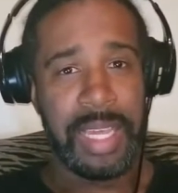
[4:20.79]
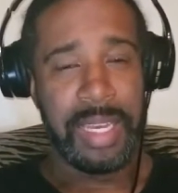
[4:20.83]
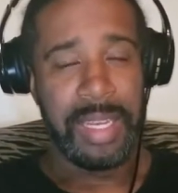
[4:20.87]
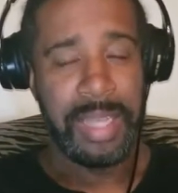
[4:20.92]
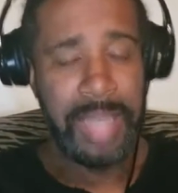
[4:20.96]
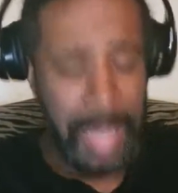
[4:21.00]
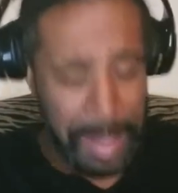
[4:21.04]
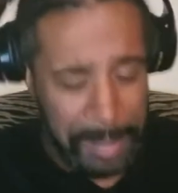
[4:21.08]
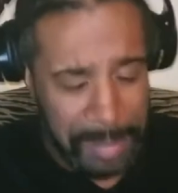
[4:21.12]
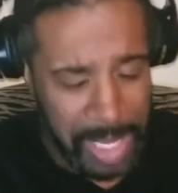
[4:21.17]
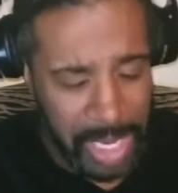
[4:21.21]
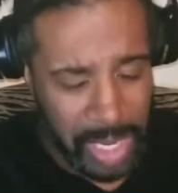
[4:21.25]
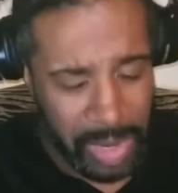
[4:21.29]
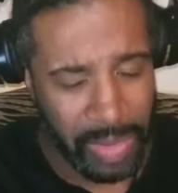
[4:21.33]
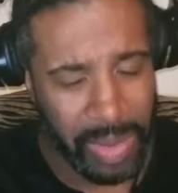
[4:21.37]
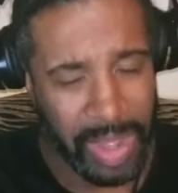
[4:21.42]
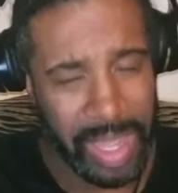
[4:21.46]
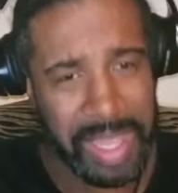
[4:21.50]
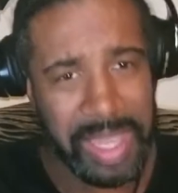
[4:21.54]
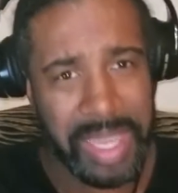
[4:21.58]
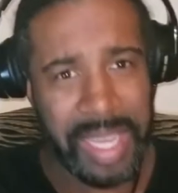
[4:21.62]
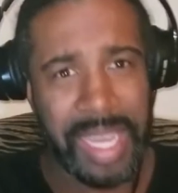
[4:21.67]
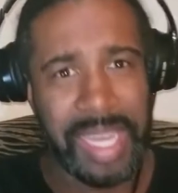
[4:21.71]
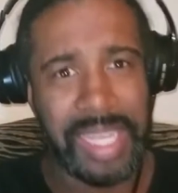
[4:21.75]
Let me know how
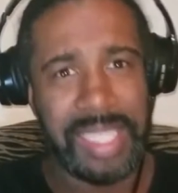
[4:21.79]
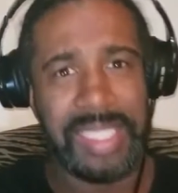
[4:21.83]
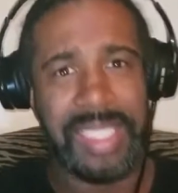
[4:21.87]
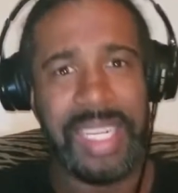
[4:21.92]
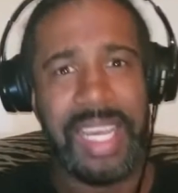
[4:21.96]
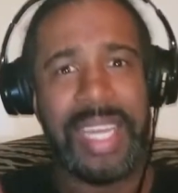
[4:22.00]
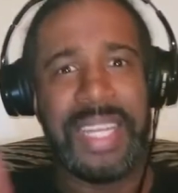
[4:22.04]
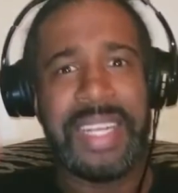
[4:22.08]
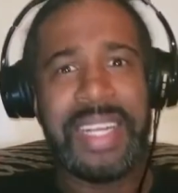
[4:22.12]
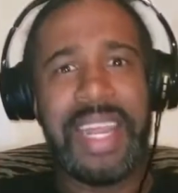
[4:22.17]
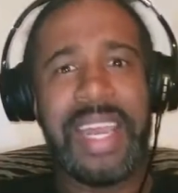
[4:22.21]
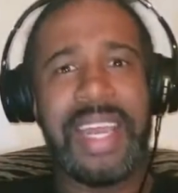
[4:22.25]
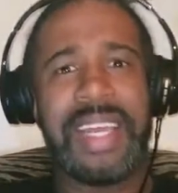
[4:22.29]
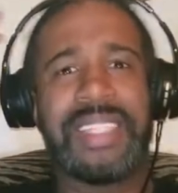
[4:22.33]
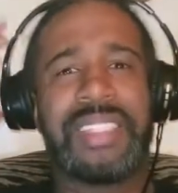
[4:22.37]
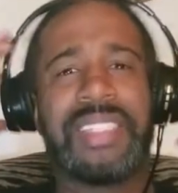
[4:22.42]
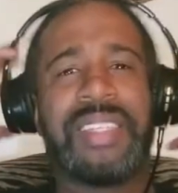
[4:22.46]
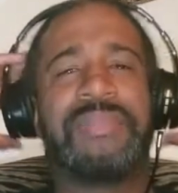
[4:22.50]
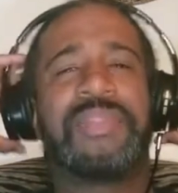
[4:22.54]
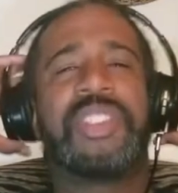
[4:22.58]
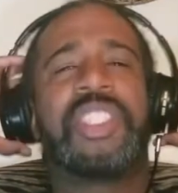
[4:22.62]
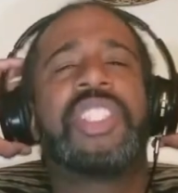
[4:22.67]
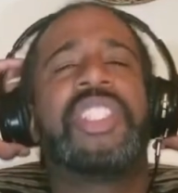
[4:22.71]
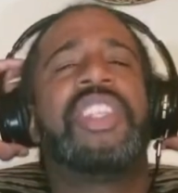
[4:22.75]
you guys like that.
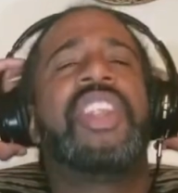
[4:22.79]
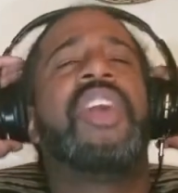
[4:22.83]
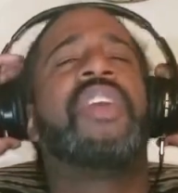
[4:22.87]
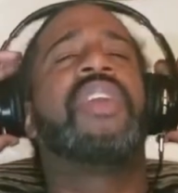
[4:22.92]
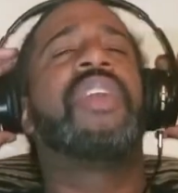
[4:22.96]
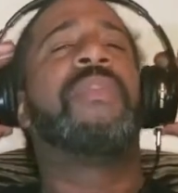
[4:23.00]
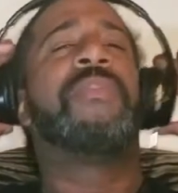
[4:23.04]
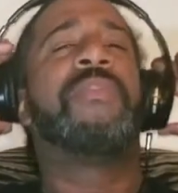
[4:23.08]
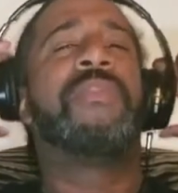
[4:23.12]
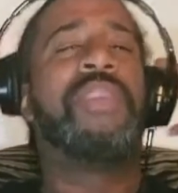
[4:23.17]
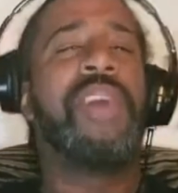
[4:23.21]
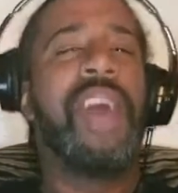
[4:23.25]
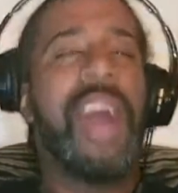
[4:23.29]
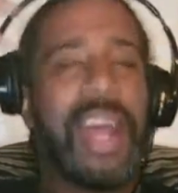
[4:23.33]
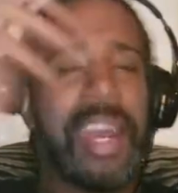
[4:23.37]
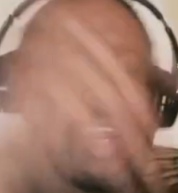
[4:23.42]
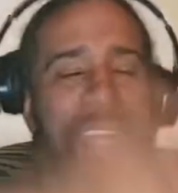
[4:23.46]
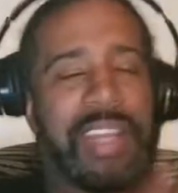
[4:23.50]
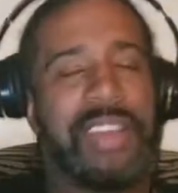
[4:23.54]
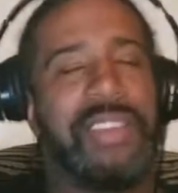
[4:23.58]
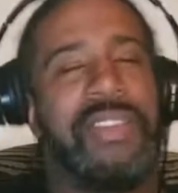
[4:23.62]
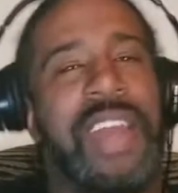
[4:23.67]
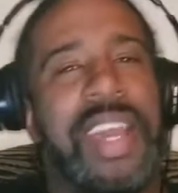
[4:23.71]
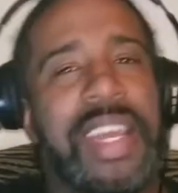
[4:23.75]
Some Snow the
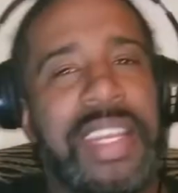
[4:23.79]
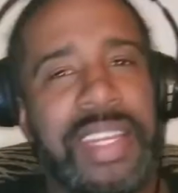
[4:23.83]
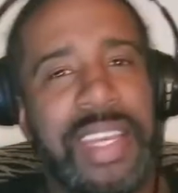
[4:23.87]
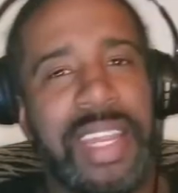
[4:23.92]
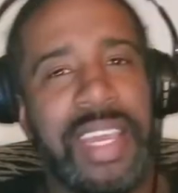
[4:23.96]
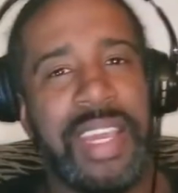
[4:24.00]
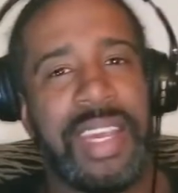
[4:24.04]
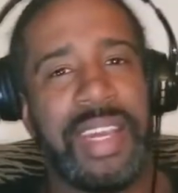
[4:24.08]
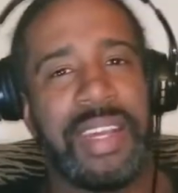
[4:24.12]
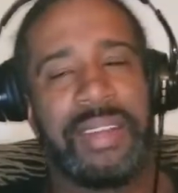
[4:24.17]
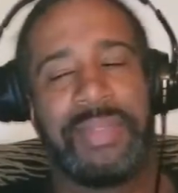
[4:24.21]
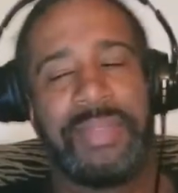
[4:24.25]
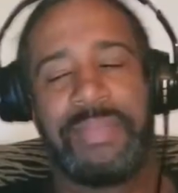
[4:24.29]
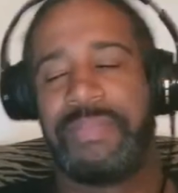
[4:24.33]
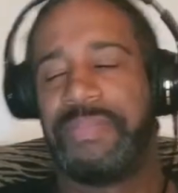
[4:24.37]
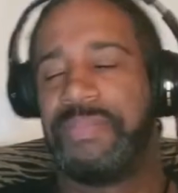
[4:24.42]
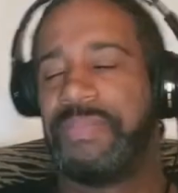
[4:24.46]
Product right there.